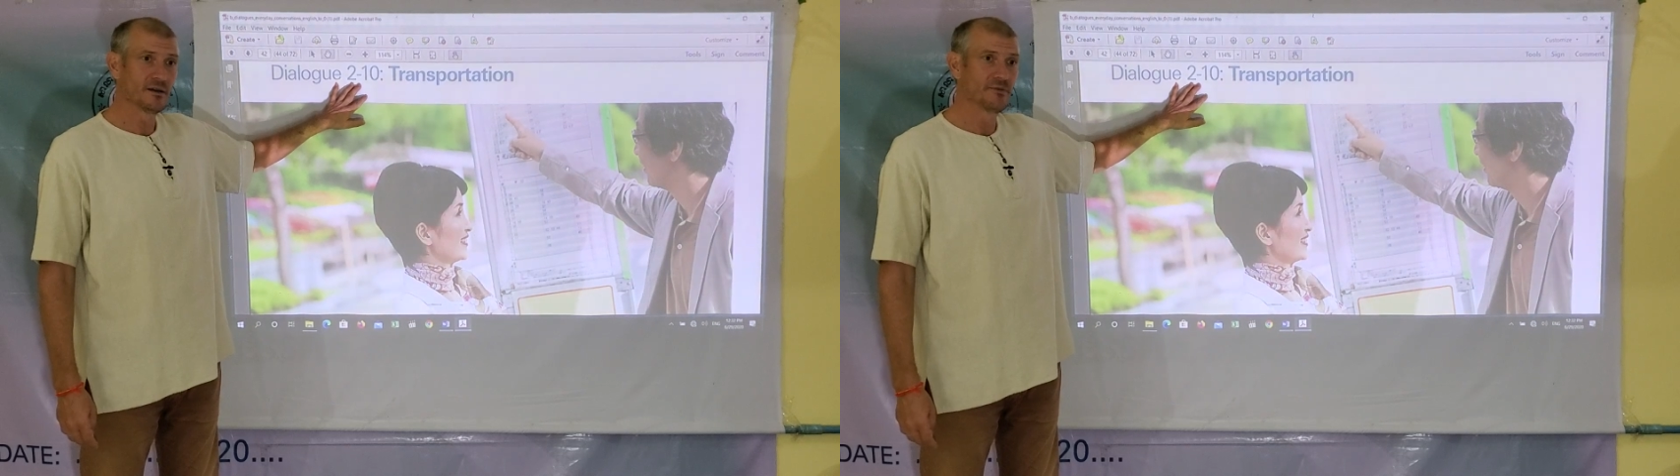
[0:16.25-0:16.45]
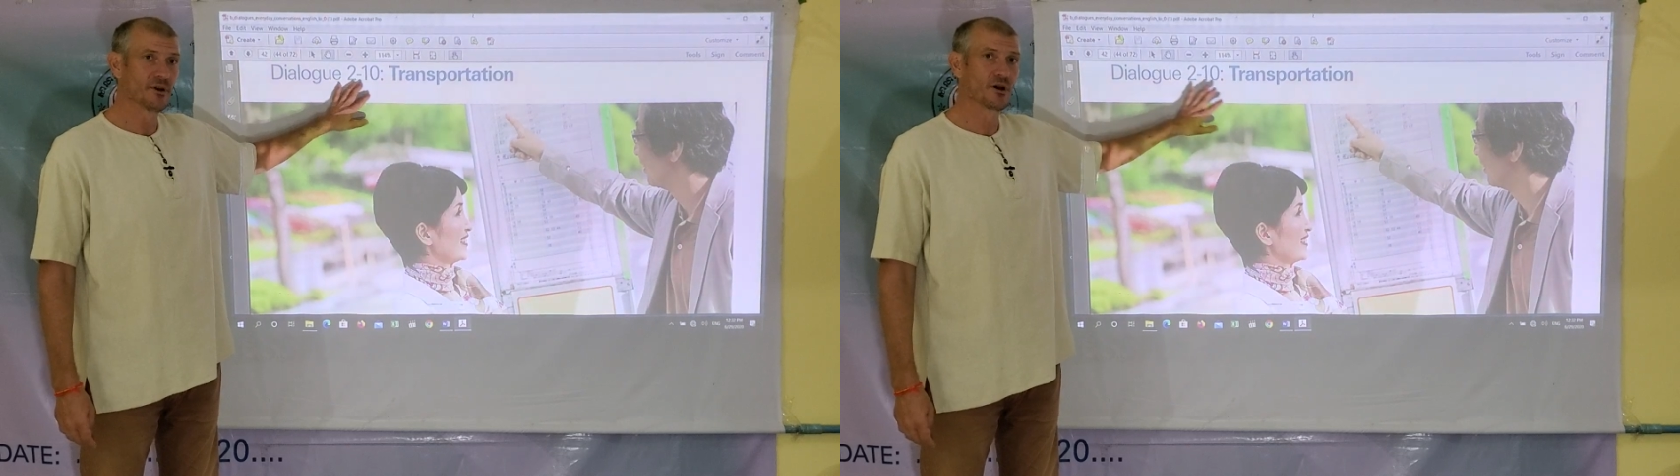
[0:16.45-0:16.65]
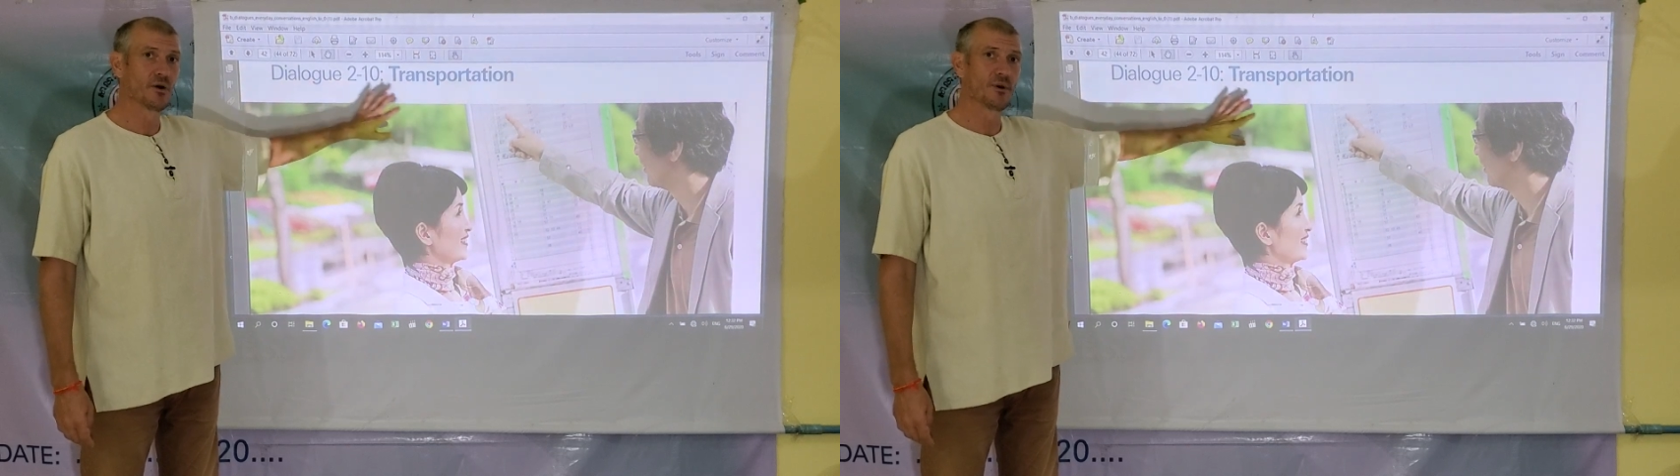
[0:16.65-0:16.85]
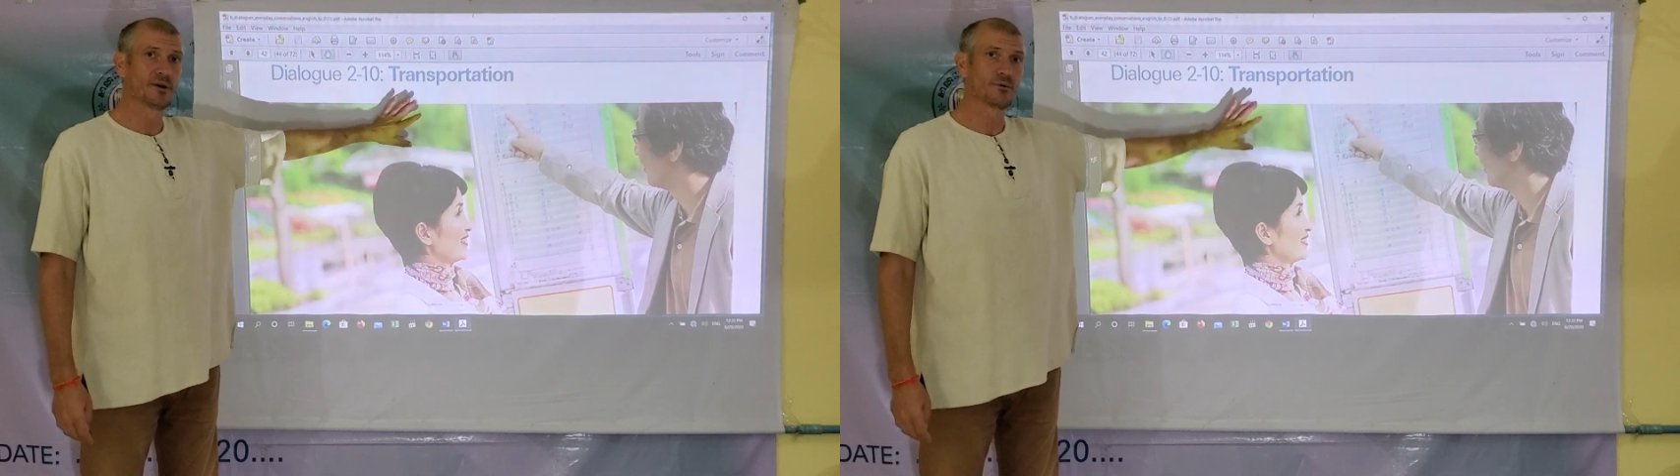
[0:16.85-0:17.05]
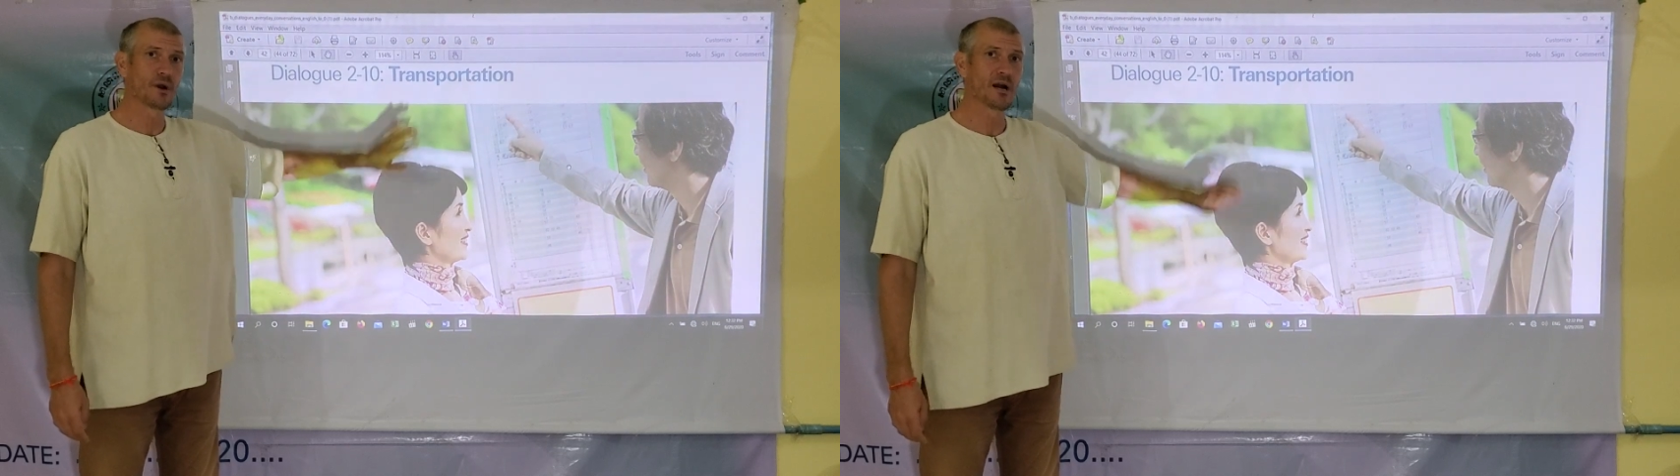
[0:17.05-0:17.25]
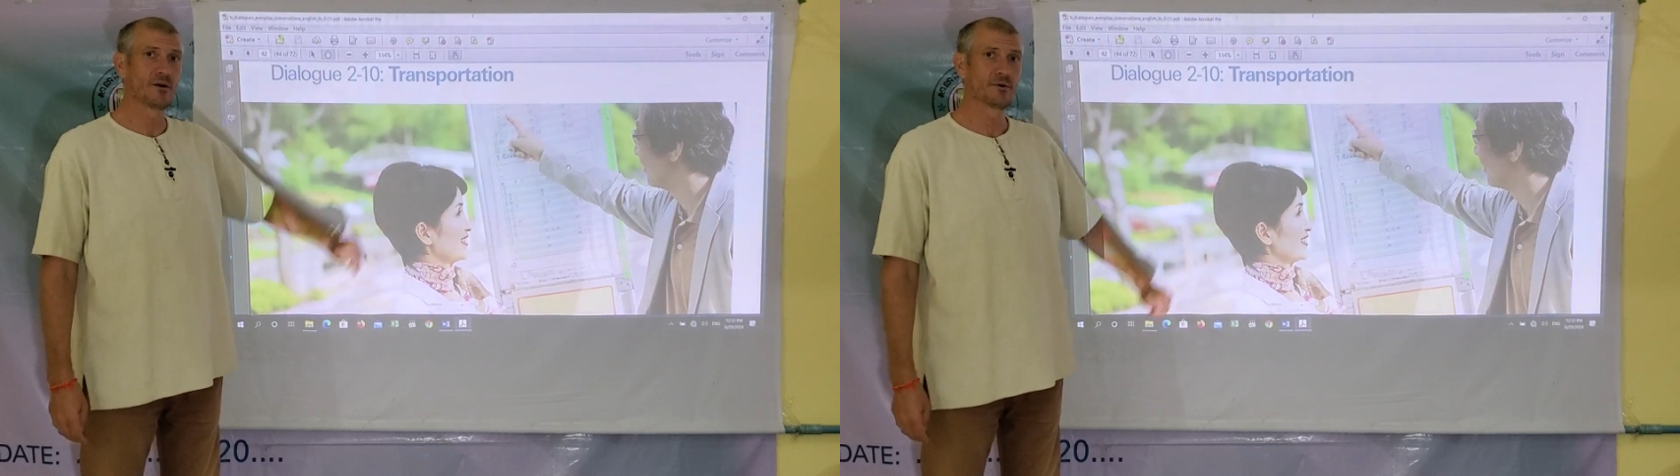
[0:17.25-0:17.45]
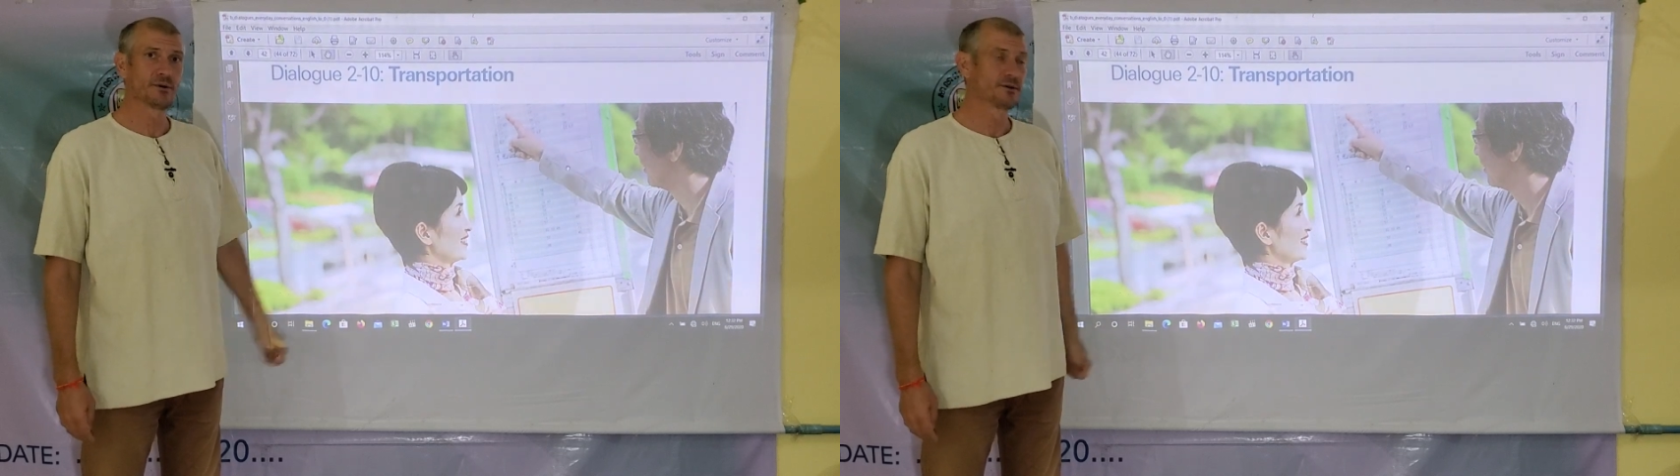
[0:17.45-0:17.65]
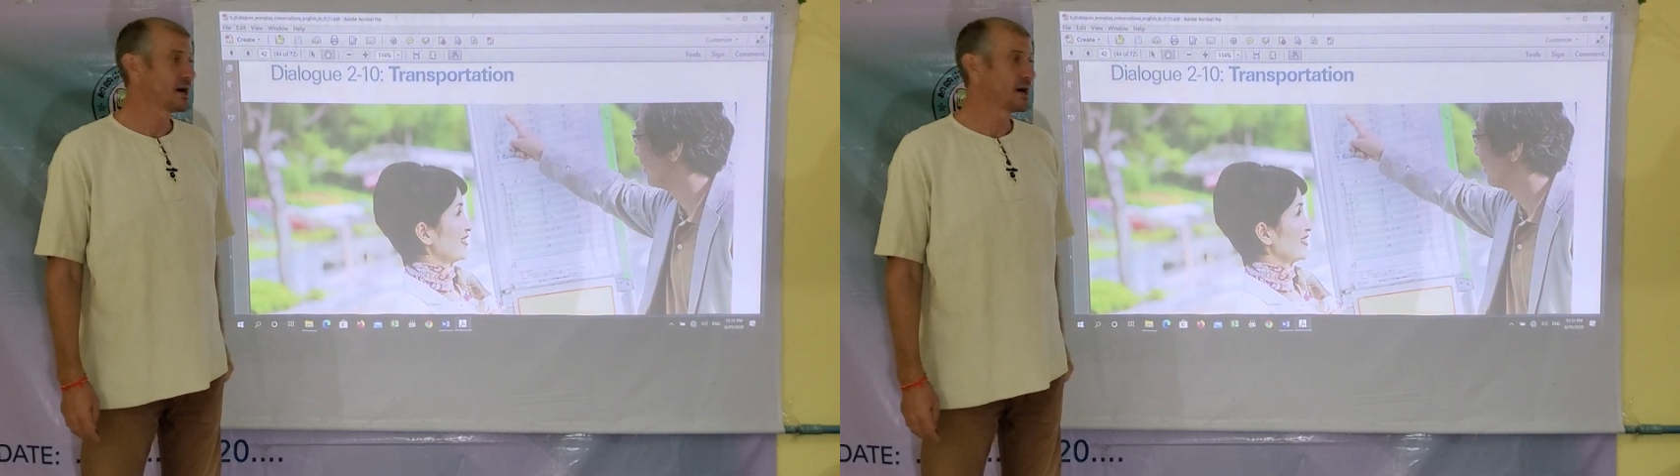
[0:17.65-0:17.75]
in the Going Around